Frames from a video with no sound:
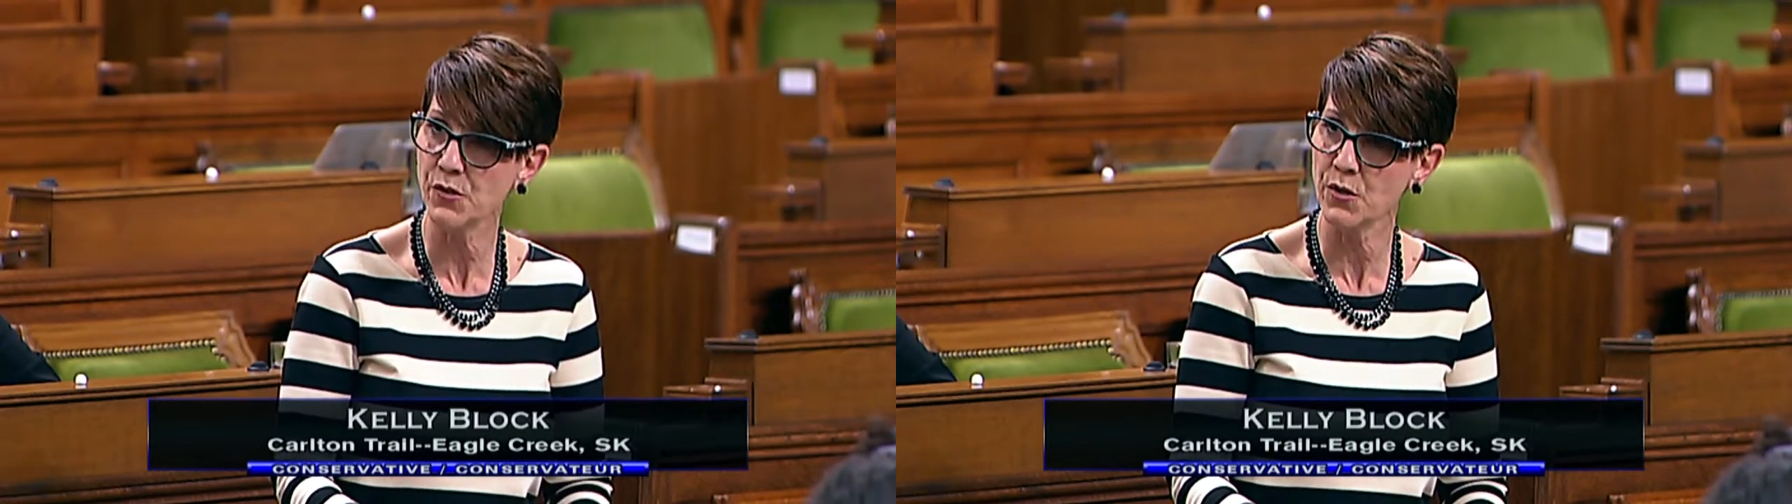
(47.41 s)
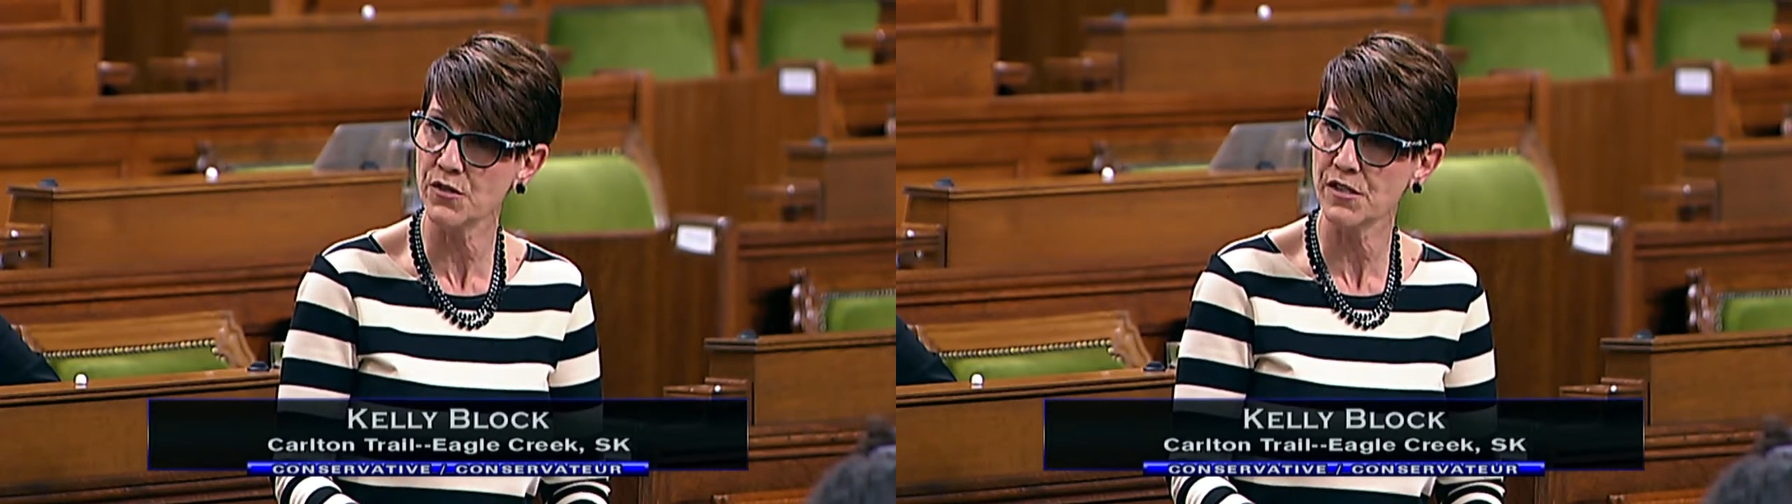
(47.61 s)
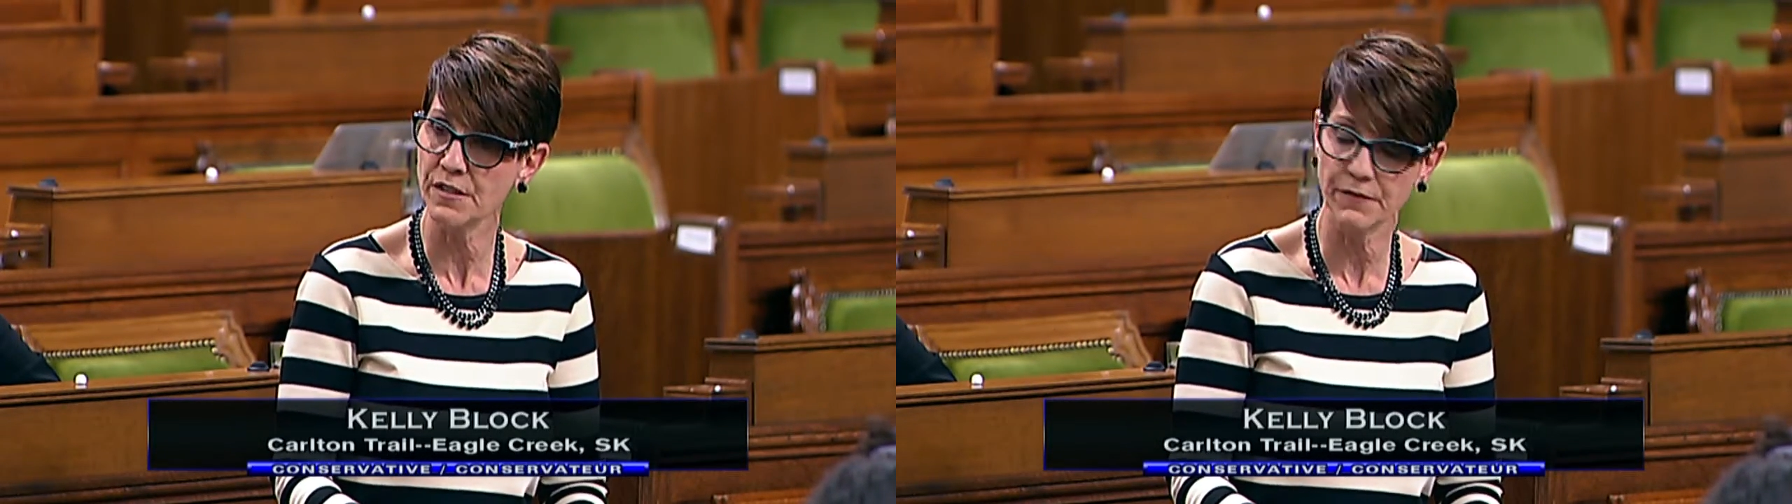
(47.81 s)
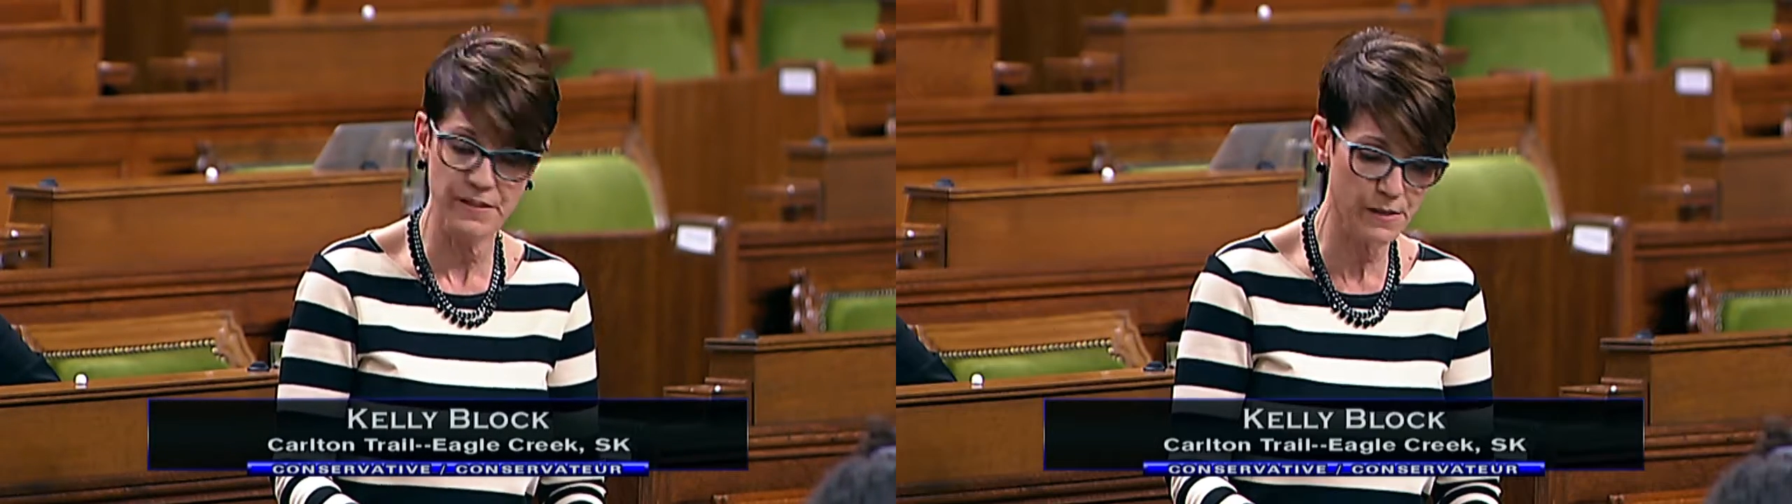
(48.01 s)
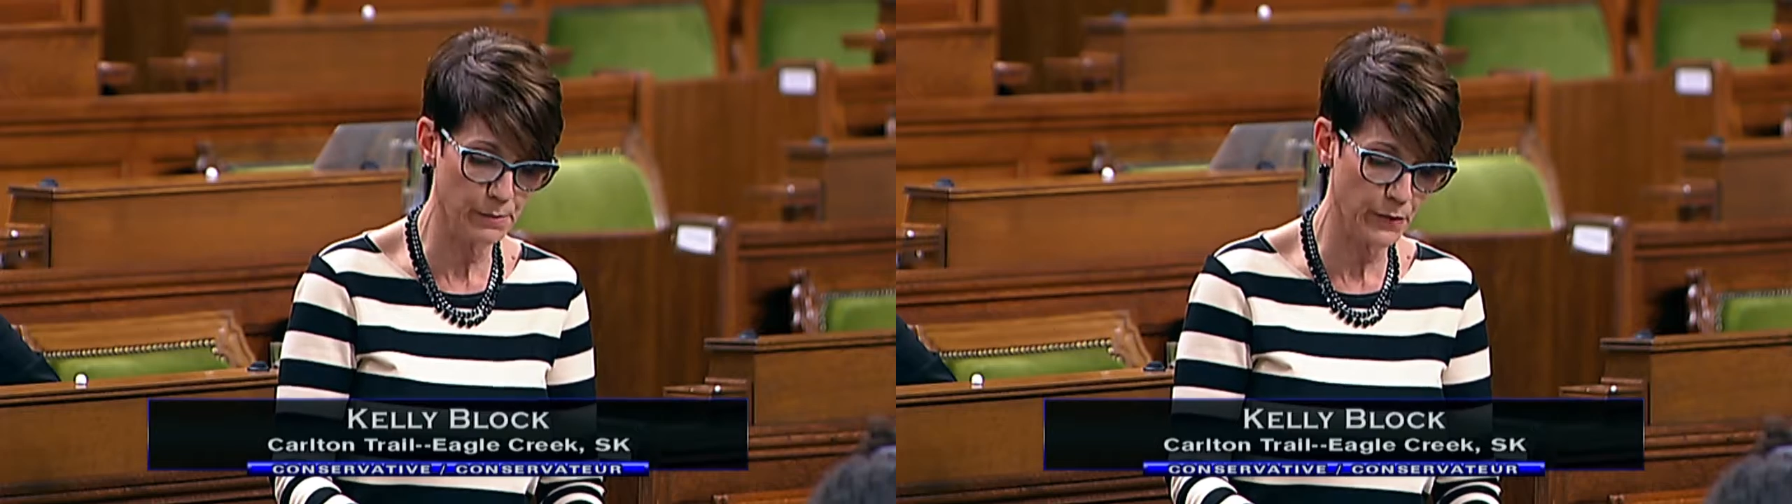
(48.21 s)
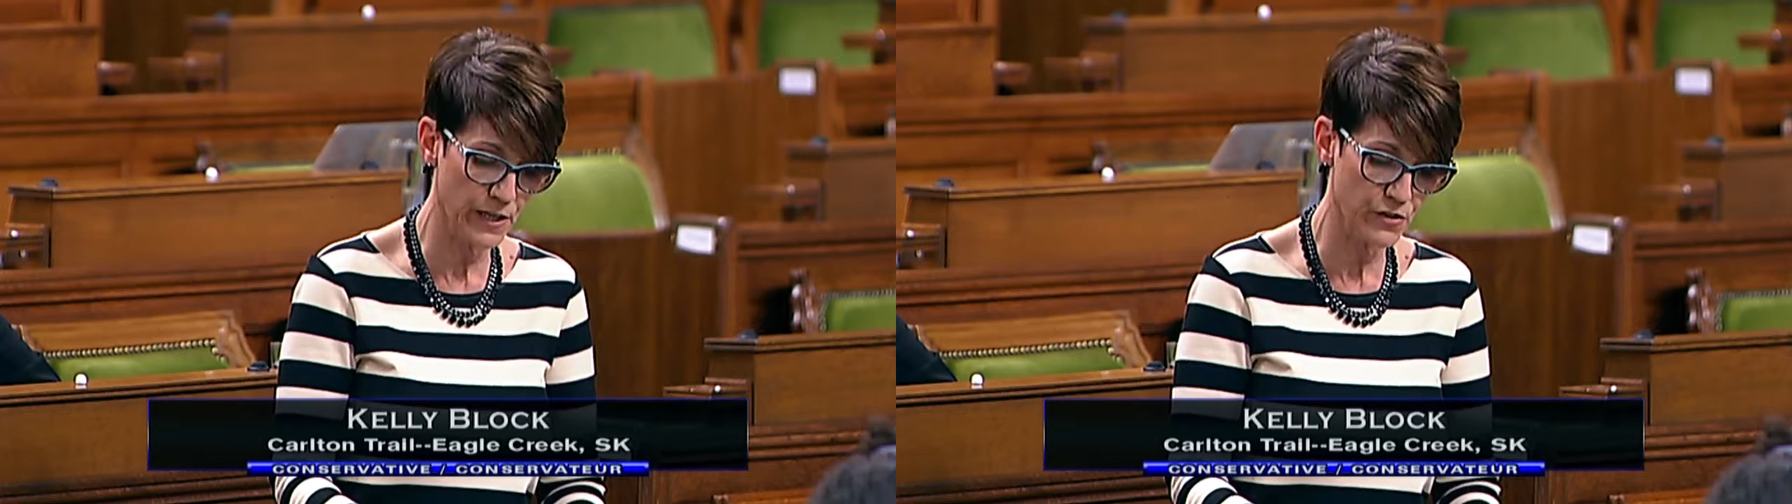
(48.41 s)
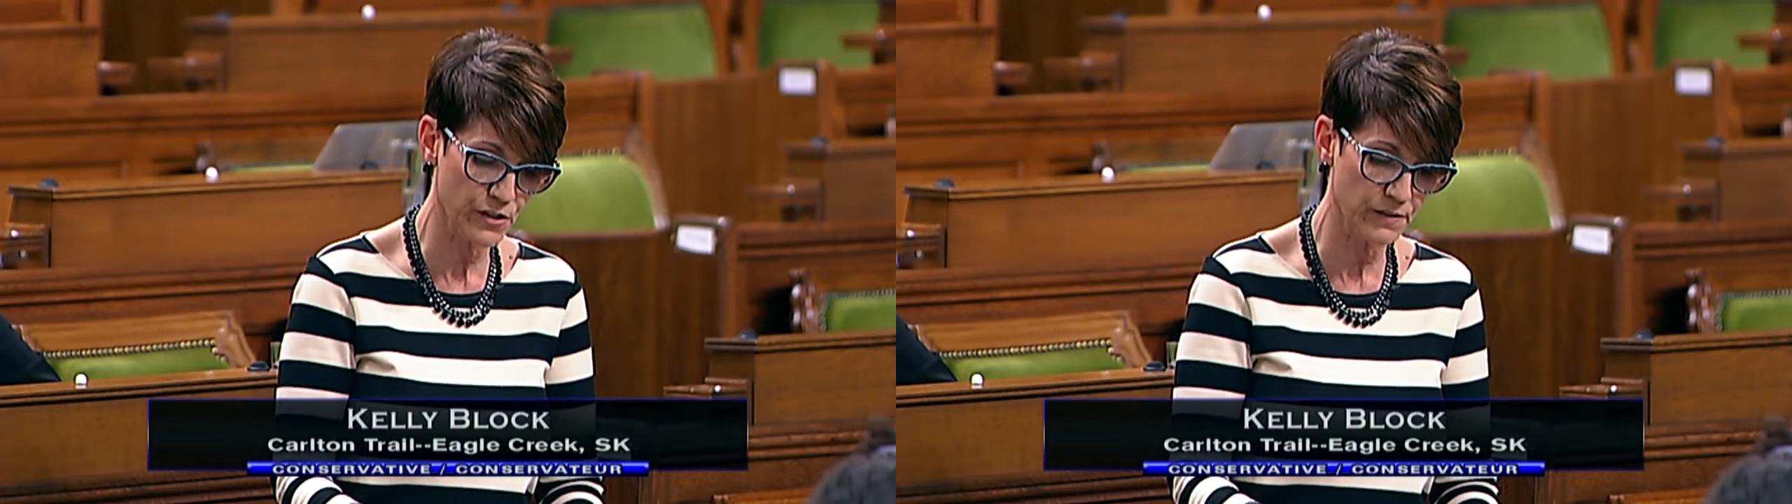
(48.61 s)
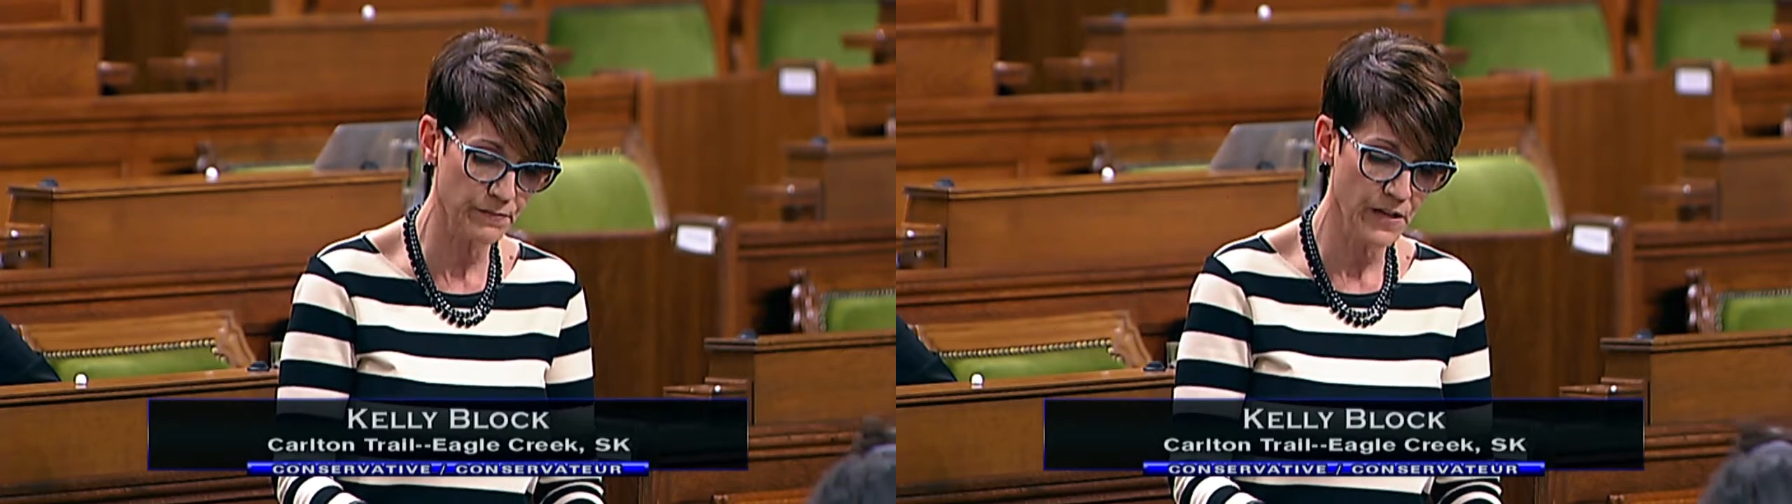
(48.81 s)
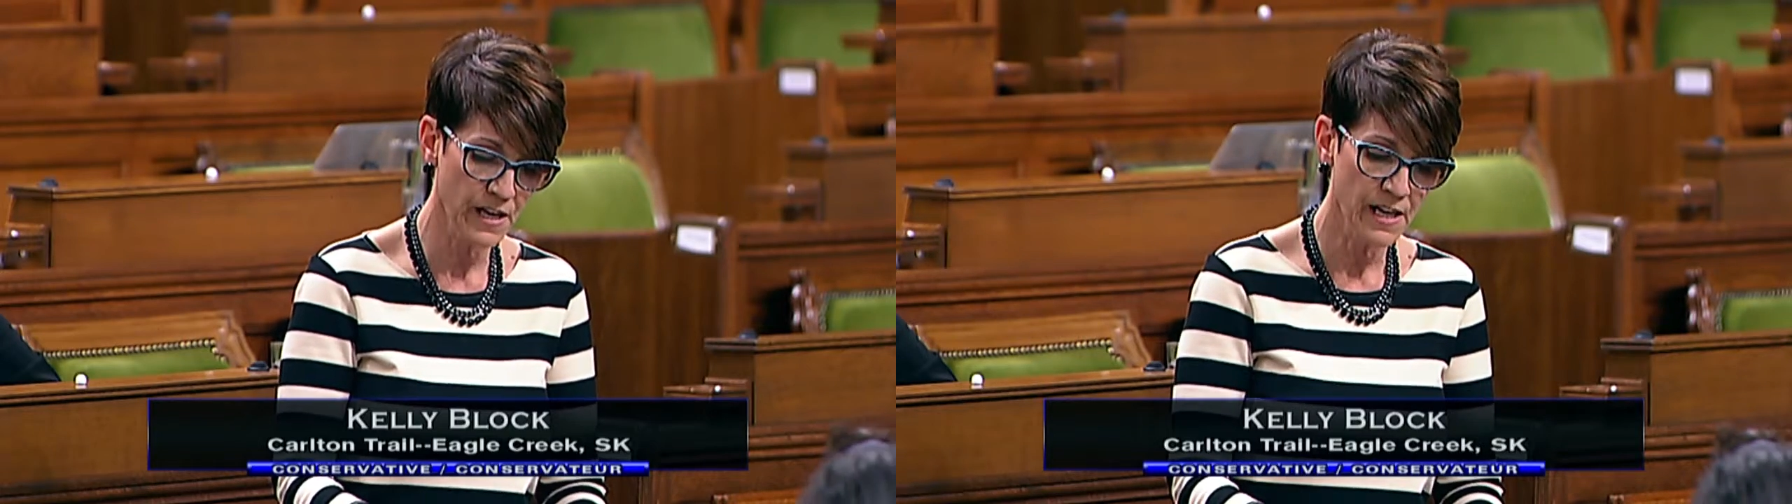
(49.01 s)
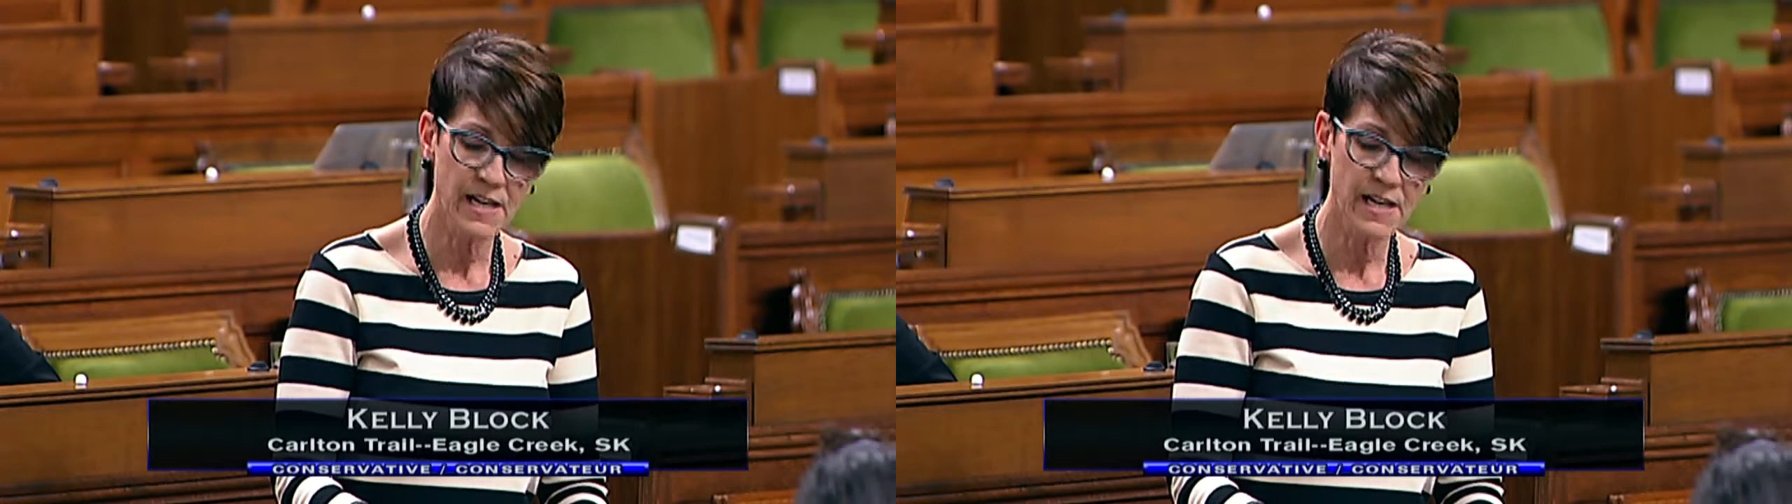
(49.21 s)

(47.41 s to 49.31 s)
source of inspiration.